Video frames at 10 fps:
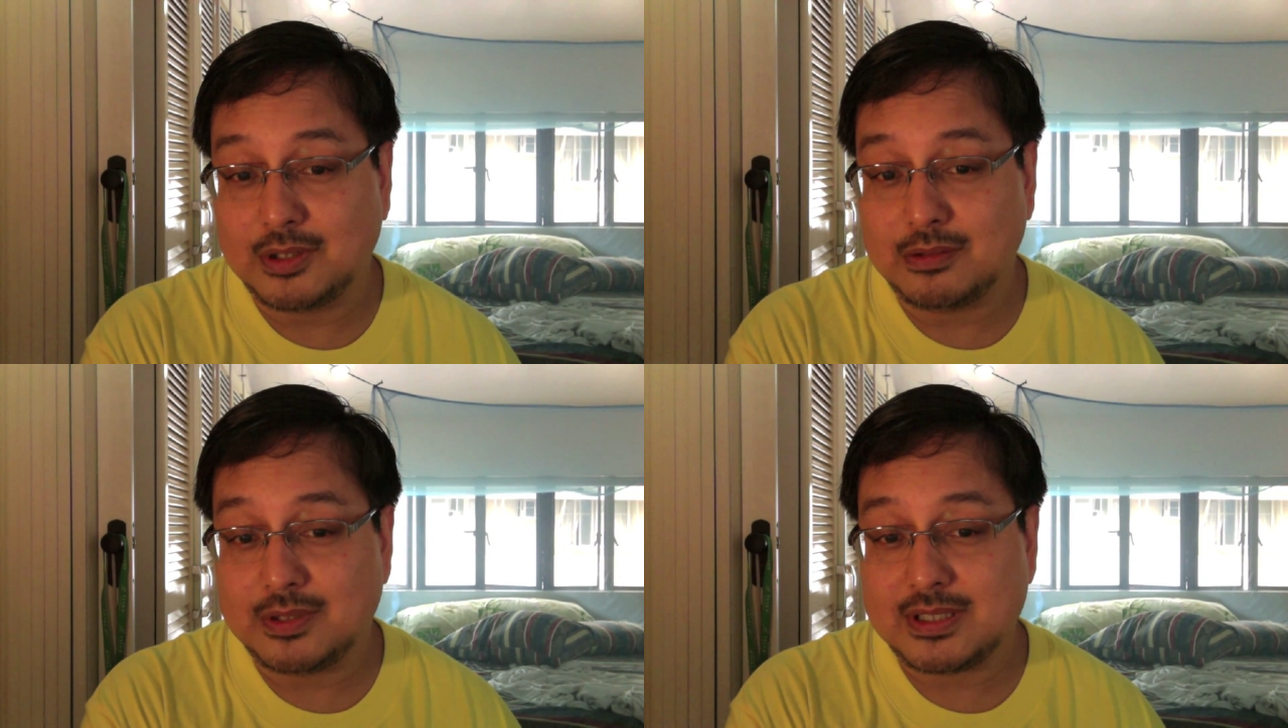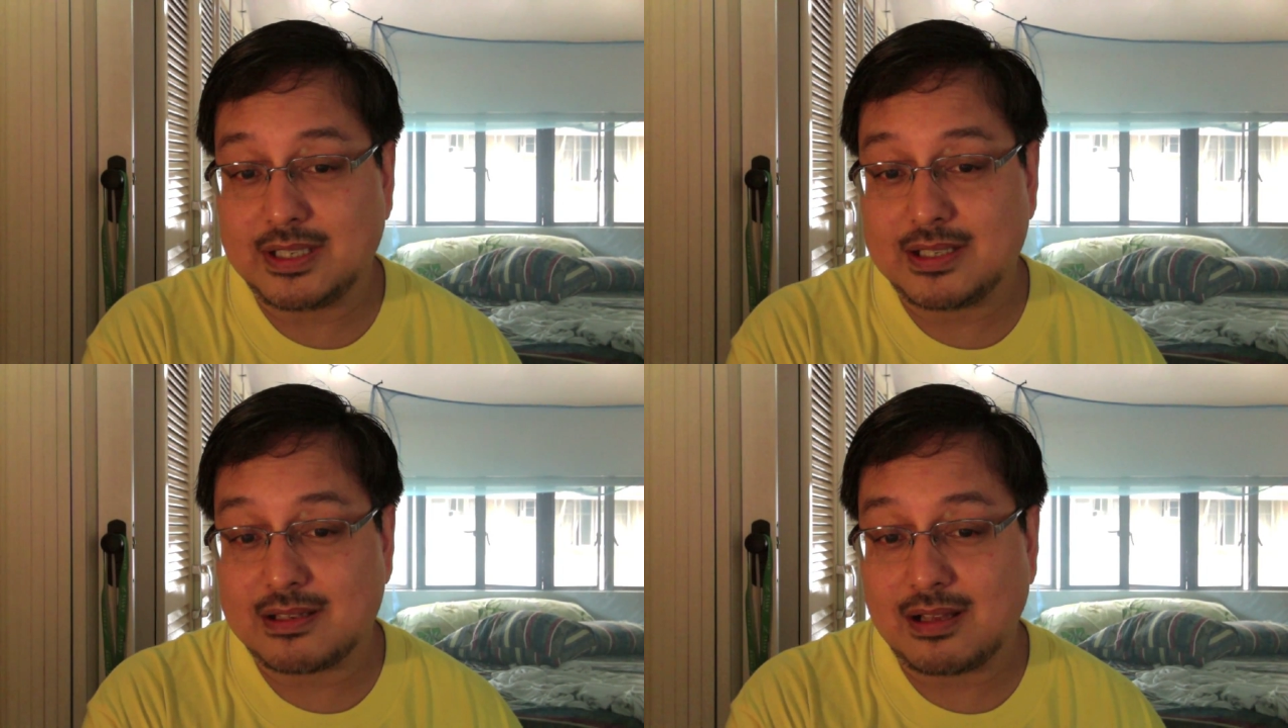Do we
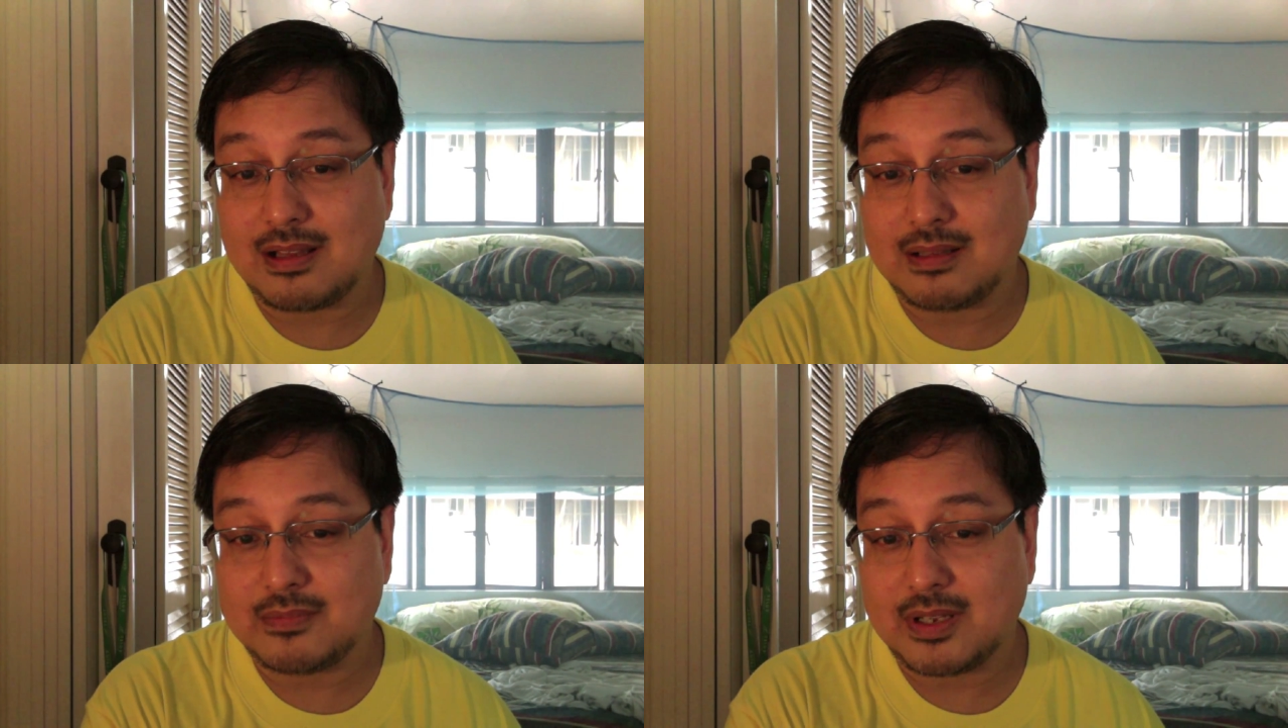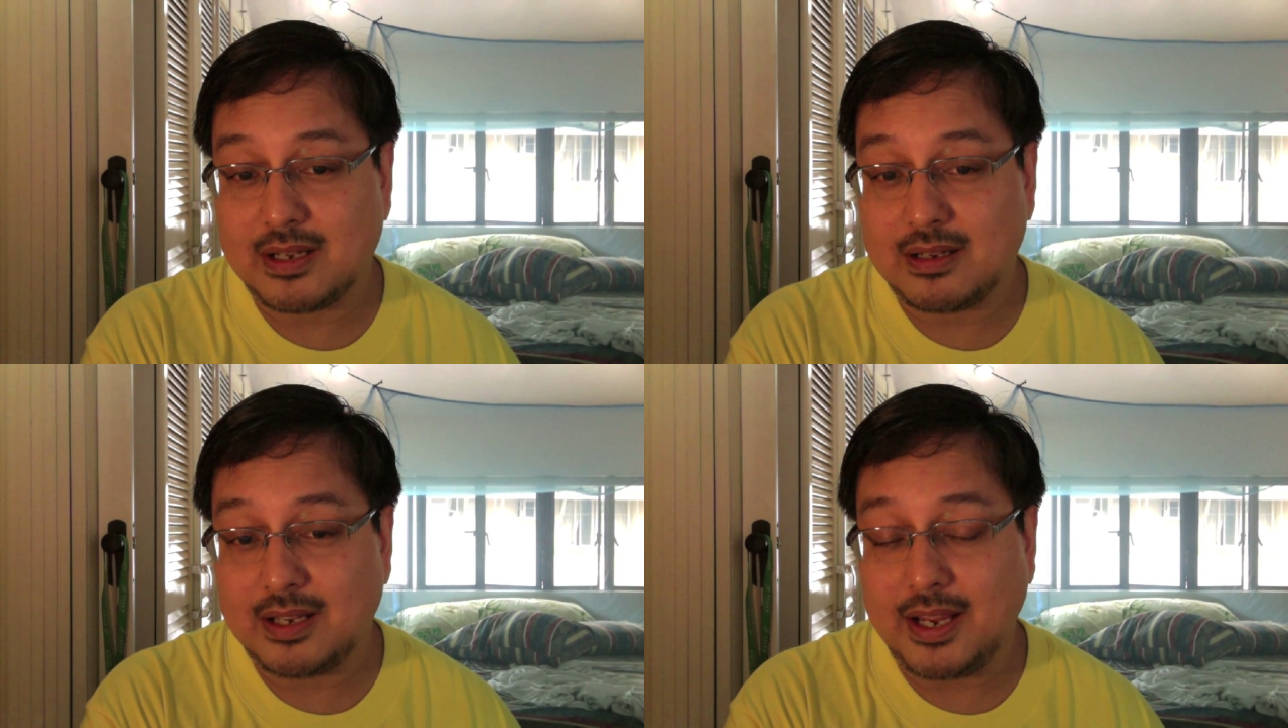see Psalm
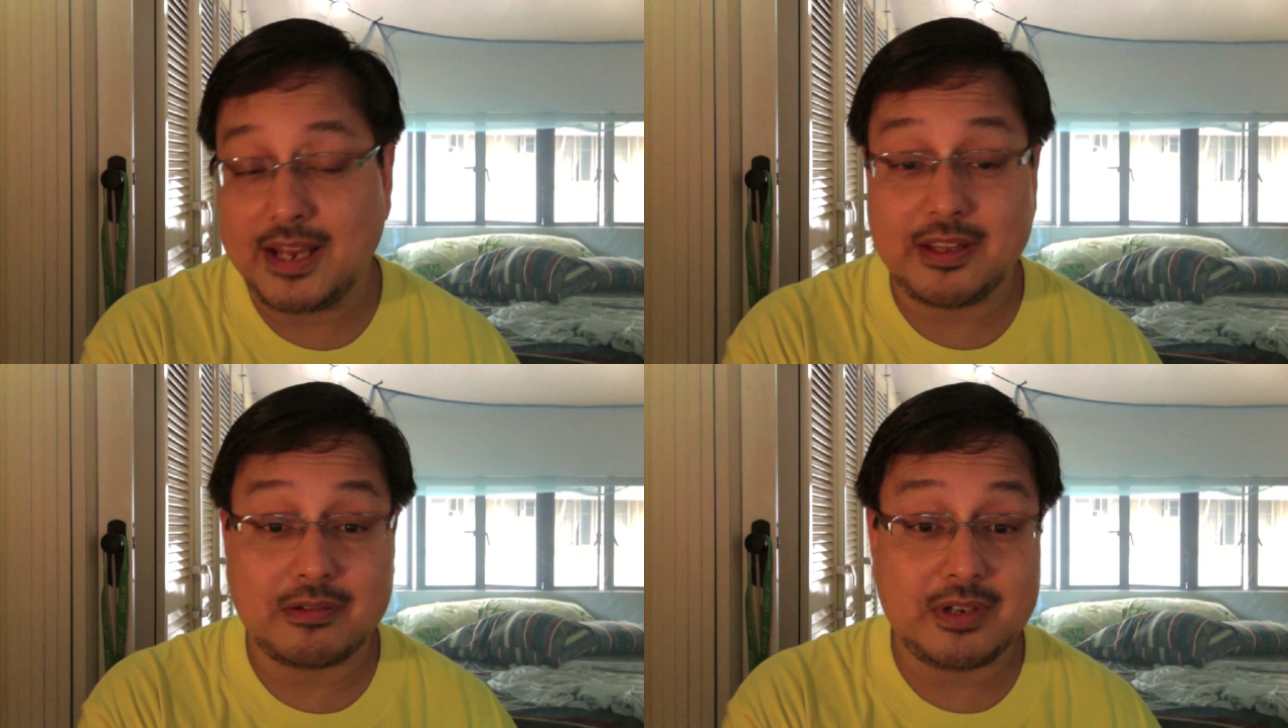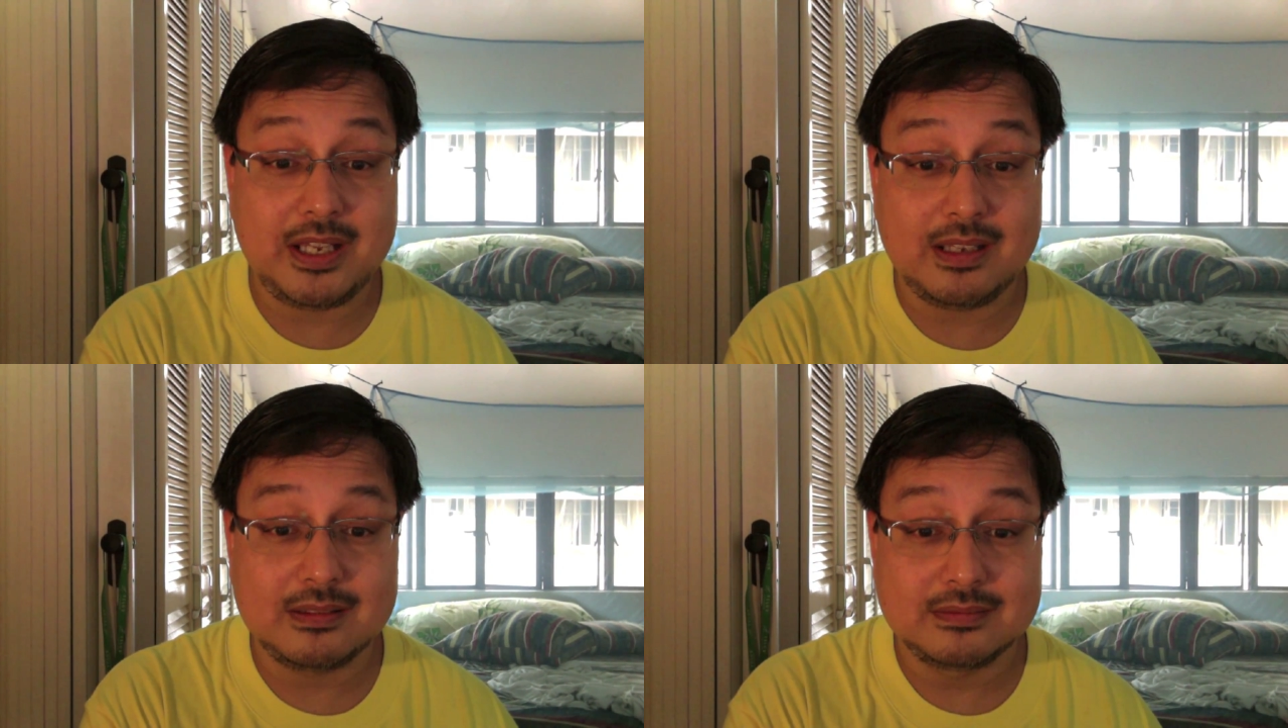83?